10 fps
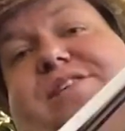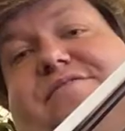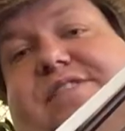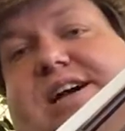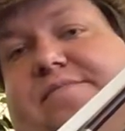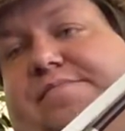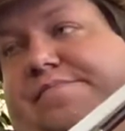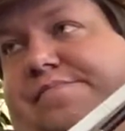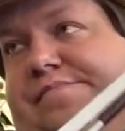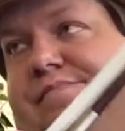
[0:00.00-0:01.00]
flat.
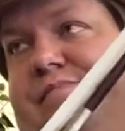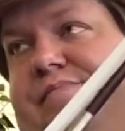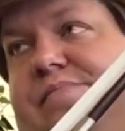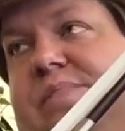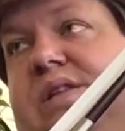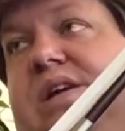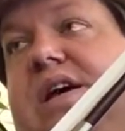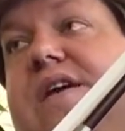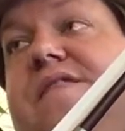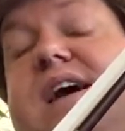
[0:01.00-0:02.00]

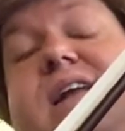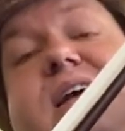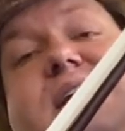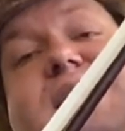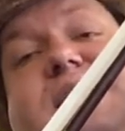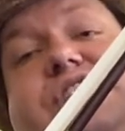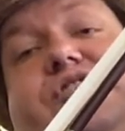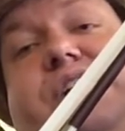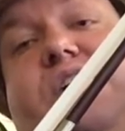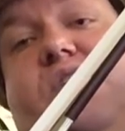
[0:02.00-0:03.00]
And then next
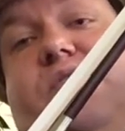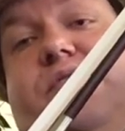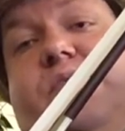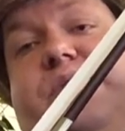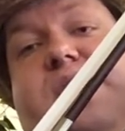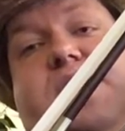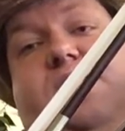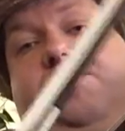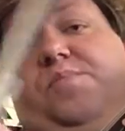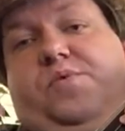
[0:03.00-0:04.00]
string over
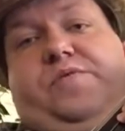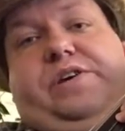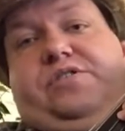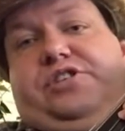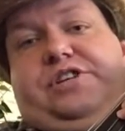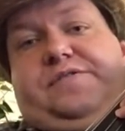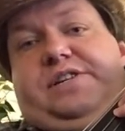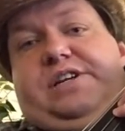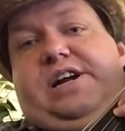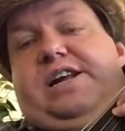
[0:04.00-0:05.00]
without moving or
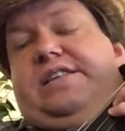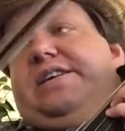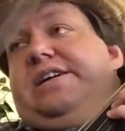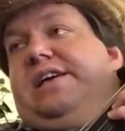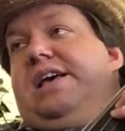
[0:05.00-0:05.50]
shifting or anything.